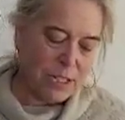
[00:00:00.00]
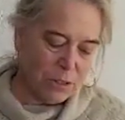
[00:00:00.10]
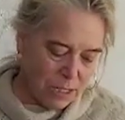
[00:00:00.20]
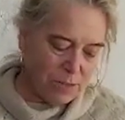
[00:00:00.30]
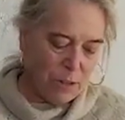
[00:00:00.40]

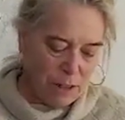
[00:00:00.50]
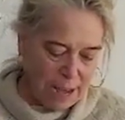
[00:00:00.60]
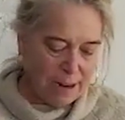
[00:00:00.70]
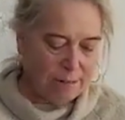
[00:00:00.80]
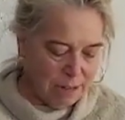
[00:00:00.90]
silks for
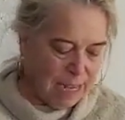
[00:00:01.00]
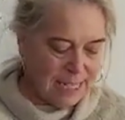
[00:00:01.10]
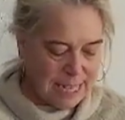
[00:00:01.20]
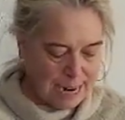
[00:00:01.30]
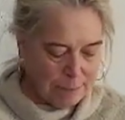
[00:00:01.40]
that in
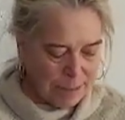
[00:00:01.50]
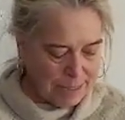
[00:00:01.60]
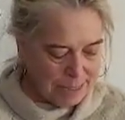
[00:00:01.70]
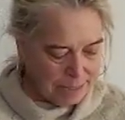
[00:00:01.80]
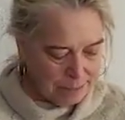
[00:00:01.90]
case that
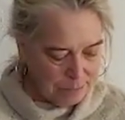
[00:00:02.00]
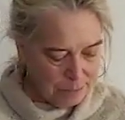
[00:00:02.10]
happens.